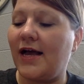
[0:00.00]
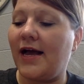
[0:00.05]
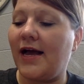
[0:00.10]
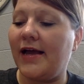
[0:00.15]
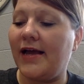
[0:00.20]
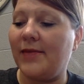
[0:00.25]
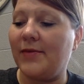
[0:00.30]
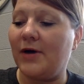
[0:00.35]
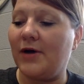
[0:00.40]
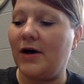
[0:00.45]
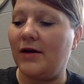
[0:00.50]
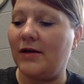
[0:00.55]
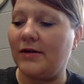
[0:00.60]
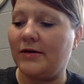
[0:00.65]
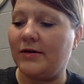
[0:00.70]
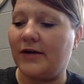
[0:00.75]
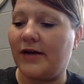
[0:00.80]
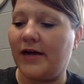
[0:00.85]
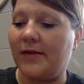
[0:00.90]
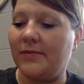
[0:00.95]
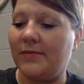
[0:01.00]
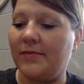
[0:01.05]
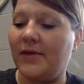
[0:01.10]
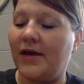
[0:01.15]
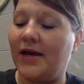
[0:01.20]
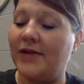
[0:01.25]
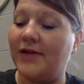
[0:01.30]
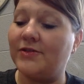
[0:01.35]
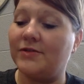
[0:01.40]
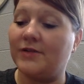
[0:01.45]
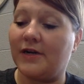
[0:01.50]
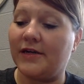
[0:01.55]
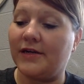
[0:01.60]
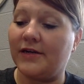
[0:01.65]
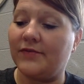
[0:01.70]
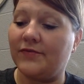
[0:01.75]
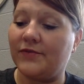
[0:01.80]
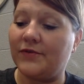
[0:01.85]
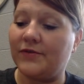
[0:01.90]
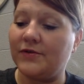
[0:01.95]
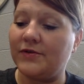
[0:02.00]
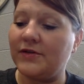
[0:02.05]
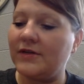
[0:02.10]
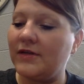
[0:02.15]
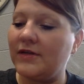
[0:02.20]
I am a hologram. I do not eat food.